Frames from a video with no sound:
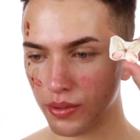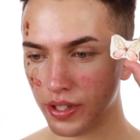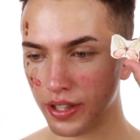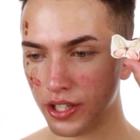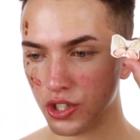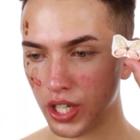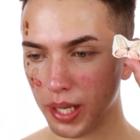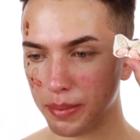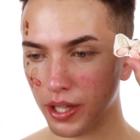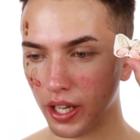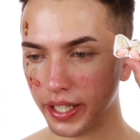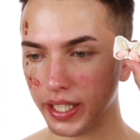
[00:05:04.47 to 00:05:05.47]
the shape
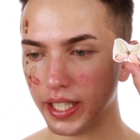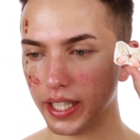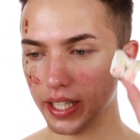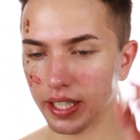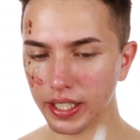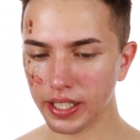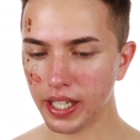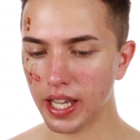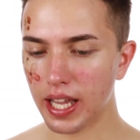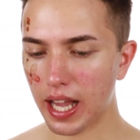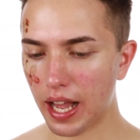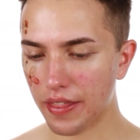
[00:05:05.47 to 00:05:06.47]
that I need.
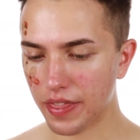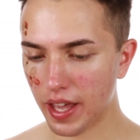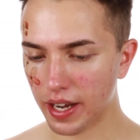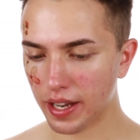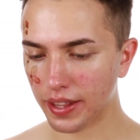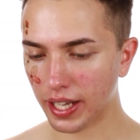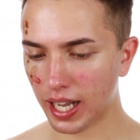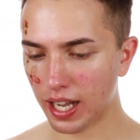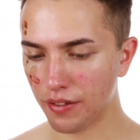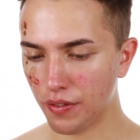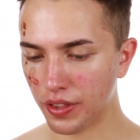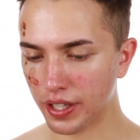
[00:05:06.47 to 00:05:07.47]
And then they
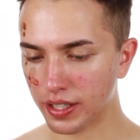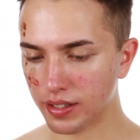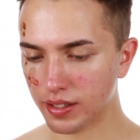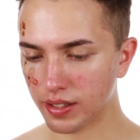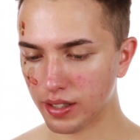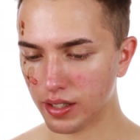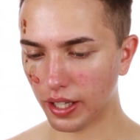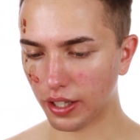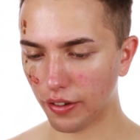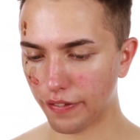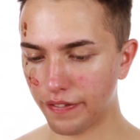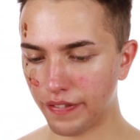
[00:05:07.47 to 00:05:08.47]
have this like
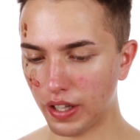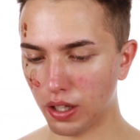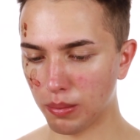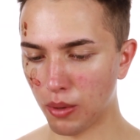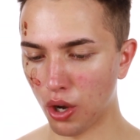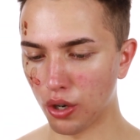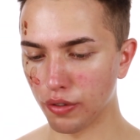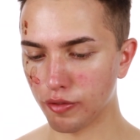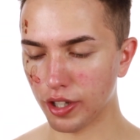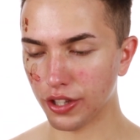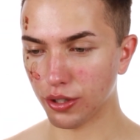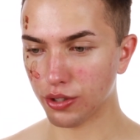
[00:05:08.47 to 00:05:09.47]
film over
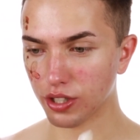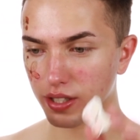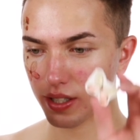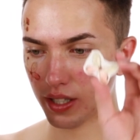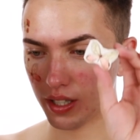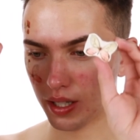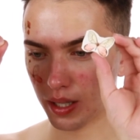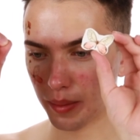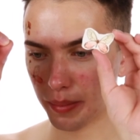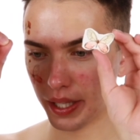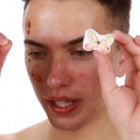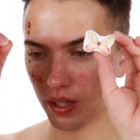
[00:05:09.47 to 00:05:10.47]
it that you just
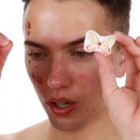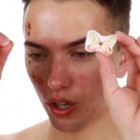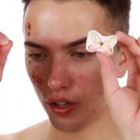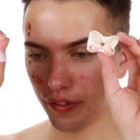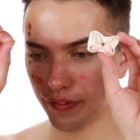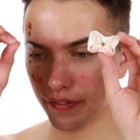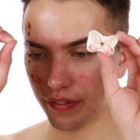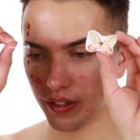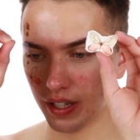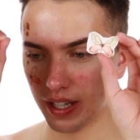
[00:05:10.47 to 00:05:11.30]
peel off,